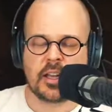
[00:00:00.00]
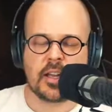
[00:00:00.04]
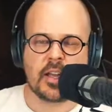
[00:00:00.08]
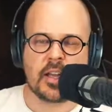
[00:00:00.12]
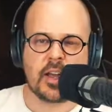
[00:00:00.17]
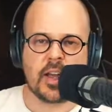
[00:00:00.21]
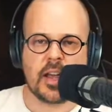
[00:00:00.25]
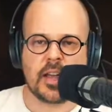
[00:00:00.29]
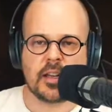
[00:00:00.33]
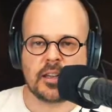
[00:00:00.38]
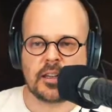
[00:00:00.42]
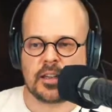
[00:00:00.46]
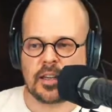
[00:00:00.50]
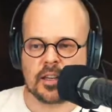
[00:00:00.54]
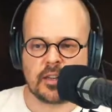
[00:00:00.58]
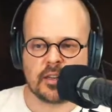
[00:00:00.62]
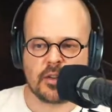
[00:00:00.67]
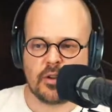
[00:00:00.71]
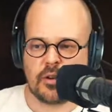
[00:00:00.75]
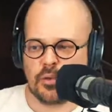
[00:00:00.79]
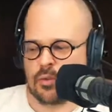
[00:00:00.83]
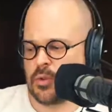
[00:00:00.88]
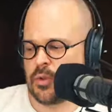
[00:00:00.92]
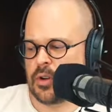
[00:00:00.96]
and that
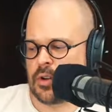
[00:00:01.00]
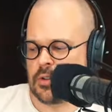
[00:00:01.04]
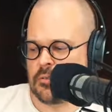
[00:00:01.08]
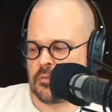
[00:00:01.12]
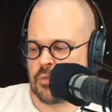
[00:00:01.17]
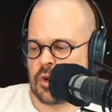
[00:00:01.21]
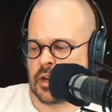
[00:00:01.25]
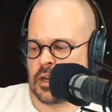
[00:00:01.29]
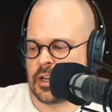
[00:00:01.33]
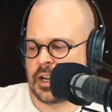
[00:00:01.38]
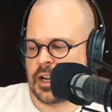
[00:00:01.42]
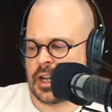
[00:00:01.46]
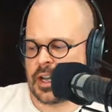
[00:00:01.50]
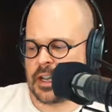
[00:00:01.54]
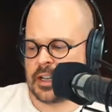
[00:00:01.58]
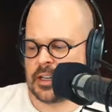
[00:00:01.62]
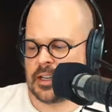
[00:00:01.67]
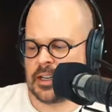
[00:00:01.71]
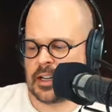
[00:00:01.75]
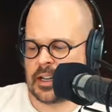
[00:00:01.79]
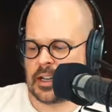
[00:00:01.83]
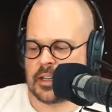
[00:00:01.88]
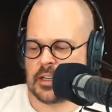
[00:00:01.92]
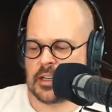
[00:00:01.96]
go on one
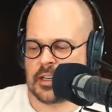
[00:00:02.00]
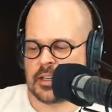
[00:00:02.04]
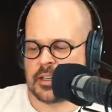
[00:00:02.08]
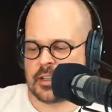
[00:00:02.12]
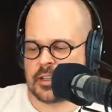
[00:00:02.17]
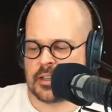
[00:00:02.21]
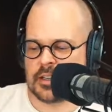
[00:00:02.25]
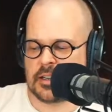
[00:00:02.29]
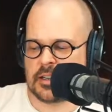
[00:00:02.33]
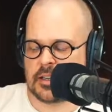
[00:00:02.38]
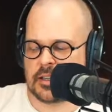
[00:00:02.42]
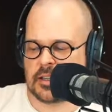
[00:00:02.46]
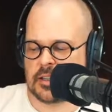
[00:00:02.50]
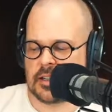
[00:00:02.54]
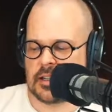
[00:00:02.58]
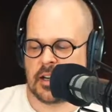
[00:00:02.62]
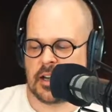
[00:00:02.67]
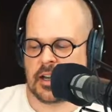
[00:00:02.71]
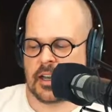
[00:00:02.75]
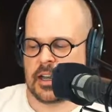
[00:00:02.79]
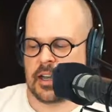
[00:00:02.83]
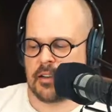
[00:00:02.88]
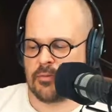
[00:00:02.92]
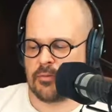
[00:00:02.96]
line, and then I
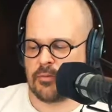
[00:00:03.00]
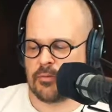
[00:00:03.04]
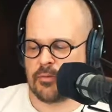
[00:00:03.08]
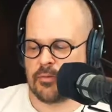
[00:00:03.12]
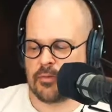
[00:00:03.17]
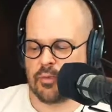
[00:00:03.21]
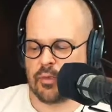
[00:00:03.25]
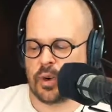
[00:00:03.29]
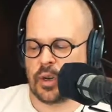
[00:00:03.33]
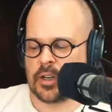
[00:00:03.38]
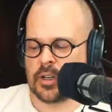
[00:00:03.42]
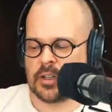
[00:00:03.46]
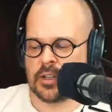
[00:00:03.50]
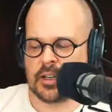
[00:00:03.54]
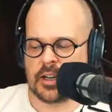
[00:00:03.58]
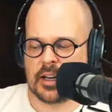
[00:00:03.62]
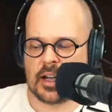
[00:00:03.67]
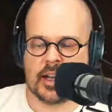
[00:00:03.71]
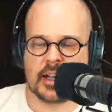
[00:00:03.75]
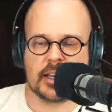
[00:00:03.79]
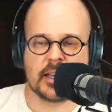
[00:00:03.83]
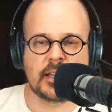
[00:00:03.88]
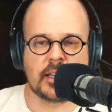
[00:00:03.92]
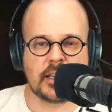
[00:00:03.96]
have one
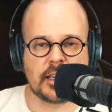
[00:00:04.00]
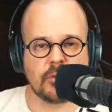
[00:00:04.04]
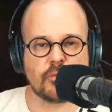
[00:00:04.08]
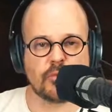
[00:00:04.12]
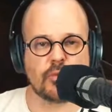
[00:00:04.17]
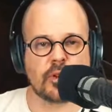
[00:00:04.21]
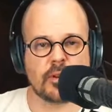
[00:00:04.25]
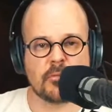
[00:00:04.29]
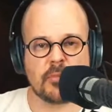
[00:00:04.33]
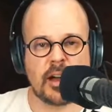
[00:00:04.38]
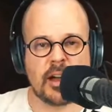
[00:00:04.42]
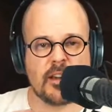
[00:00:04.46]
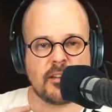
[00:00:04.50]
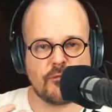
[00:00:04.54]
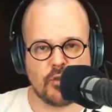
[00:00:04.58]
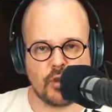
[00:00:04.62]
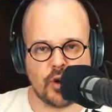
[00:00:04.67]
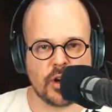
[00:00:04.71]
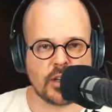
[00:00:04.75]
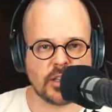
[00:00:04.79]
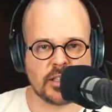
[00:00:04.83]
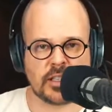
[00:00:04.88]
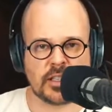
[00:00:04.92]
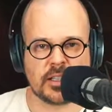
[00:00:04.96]
line here with my
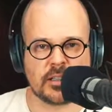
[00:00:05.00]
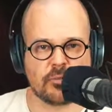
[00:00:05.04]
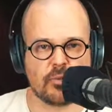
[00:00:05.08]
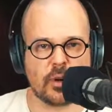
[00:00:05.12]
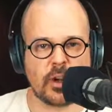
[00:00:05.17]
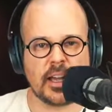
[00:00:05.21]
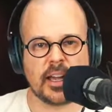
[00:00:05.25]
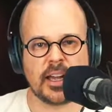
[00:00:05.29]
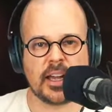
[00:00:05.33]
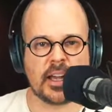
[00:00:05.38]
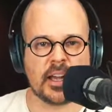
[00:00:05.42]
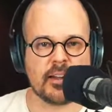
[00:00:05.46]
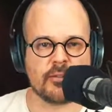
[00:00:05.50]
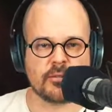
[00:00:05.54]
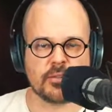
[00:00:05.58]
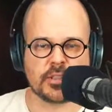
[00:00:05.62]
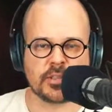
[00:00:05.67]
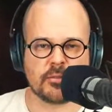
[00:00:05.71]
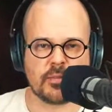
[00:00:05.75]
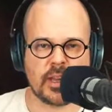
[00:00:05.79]
voice in, where I have some